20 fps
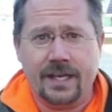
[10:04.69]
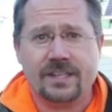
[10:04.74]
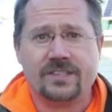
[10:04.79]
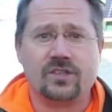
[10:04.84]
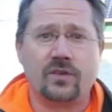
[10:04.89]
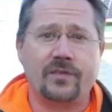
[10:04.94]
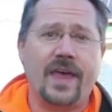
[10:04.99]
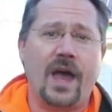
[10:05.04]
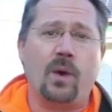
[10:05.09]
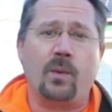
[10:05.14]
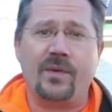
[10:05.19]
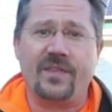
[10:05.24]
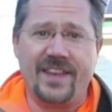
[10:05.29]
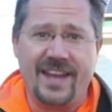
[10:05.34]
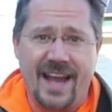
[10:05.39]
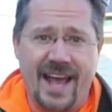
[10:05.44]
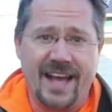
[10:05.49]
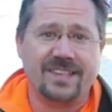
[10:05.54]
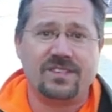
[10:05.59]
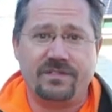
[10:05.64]
so that when the
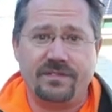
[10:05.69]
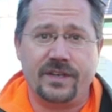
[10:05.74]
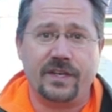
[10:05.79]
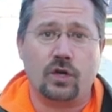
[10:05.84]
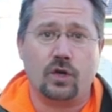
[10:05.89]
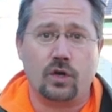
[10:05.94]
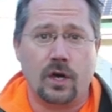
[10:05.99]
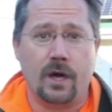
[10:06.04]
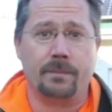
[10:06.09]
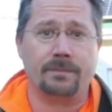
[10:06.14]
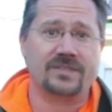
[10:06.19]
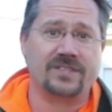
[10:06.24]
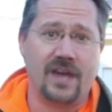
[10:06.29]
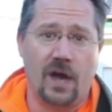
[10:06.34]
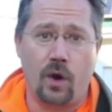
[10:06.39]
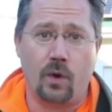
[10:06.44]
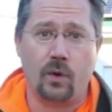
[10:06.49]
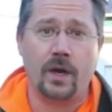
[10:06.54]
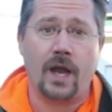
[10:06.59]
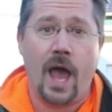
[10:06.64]
next video comes
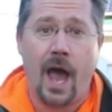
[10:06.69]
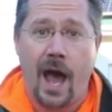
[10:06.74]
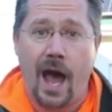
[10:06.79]
out,